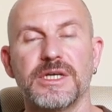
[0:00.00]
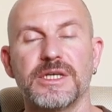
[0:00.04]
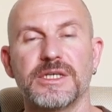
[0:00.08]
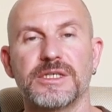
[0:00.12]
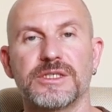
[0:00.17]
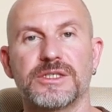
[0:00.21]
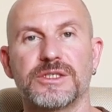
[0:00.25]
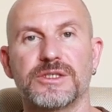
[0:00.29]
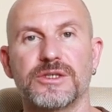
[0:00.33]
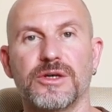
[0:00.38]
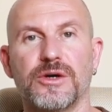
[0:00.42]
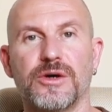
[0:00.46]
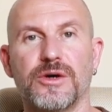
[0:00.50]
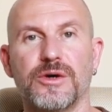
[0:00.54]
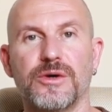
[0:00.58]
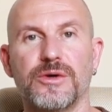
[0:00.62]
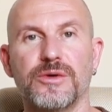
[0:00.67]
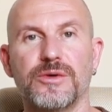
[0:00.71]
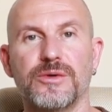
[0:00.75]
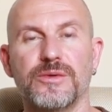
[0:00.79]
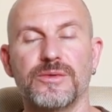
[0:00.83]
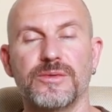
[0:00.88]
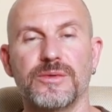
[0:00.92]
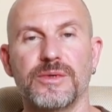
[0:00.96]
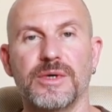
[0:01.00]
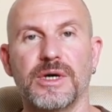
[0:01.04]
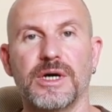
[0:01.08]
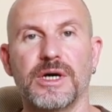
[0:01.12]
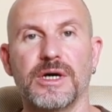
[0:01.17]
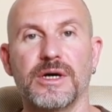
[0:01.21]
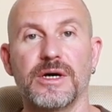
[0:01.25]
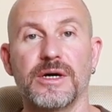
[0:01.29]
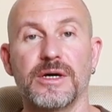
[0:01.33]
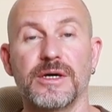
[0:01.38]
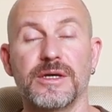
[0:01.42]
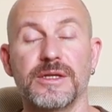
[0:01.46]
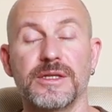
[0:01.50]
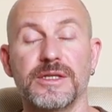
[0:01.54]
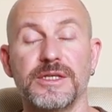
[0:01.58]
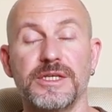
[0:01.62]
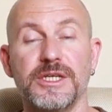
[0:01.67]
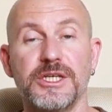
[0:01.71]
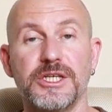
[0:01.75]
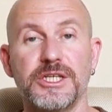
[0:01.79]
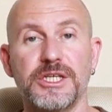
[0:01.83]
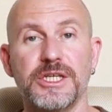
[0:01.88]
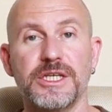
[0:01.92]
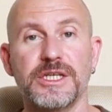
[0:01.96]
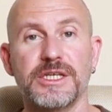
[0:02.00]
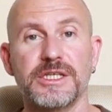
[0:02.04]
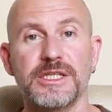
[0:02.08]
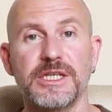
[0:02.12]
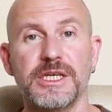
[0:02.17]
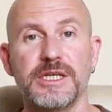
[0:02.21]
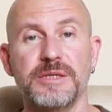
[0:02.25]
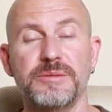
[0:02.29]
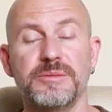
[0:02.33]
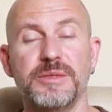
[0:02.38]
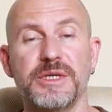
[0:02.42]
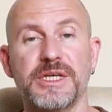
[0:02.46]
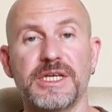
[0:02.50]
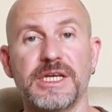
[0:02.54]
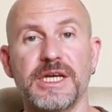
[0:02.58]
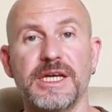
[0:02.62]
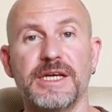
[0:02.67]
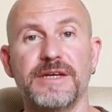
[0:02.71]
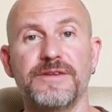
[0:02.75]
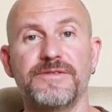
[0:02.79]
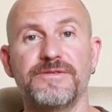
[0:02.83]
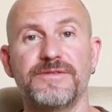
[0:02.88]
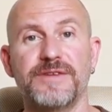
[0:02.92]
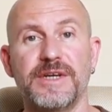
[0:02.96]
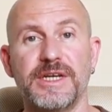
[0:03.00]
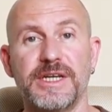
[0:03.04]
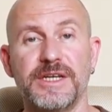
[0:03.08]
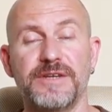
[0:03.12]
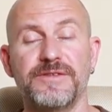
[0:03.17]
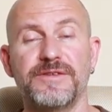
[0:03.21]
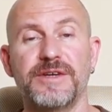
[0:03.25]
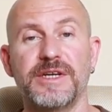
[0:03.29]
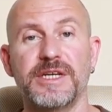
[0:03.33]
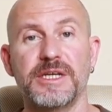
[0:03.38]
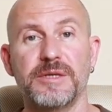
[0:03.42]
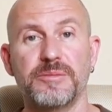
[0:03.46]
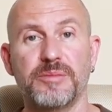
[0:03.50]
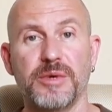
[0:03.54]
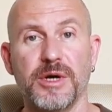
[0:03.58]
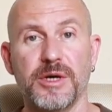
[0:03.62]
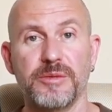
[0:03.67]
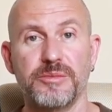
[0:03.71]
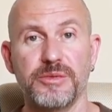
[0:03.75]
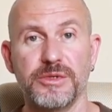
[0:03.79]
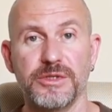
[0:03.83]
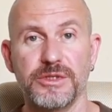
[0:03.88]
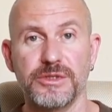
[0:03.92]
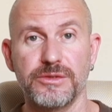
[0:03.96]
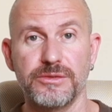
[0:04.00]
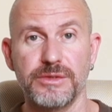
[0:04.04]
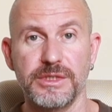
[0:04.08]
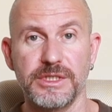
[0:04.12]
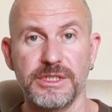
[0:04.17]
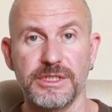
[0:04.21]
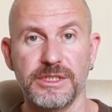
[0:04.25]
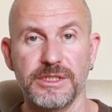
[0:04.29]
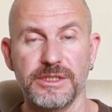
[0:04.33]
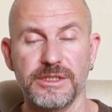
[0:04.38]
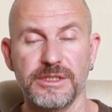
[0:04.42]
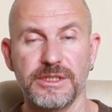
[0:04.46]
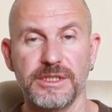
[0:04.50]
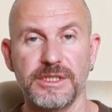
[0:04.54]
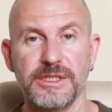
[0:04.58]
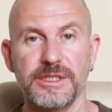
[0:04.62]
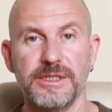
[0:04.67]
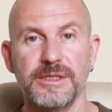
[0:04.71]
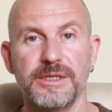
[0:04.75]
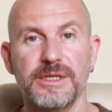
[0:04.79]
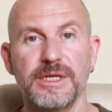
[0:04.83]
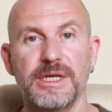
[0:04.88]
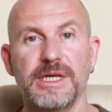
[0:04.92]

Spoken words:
So Yixing clay became very, very popular recently.